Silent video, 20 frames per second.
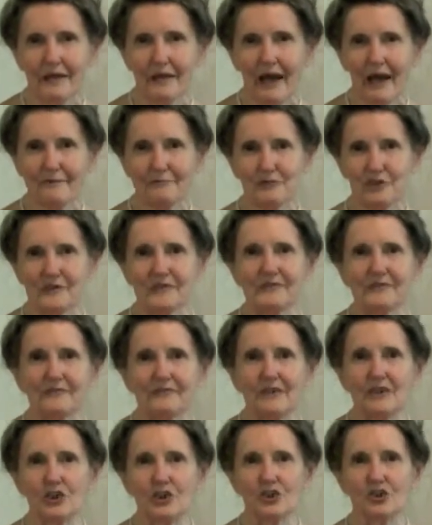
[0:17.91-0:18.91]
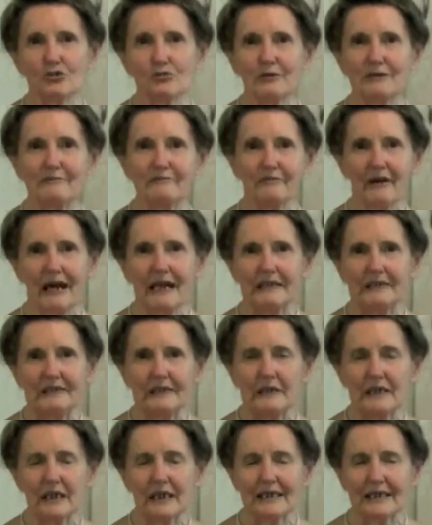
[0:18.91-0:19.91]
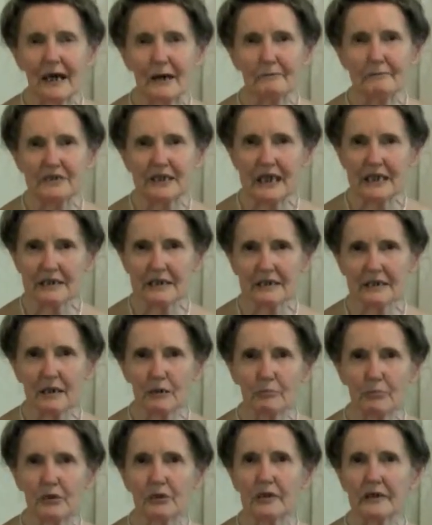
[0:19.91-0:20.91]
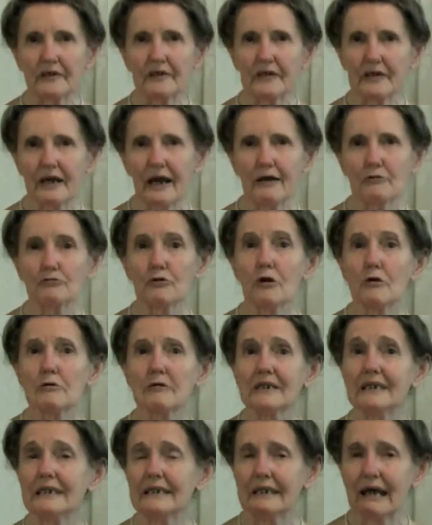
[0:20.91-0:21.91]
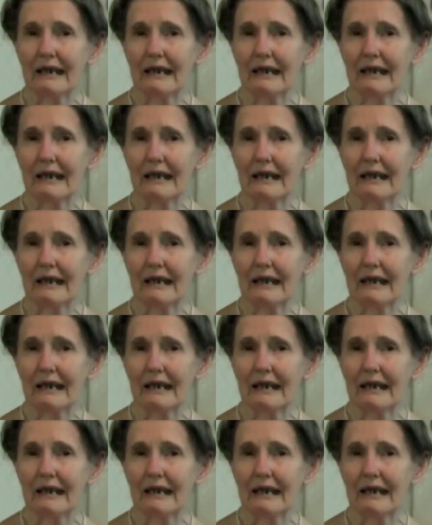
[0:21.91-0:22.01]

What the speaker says: I've just finished revising and updating a book that I wrote in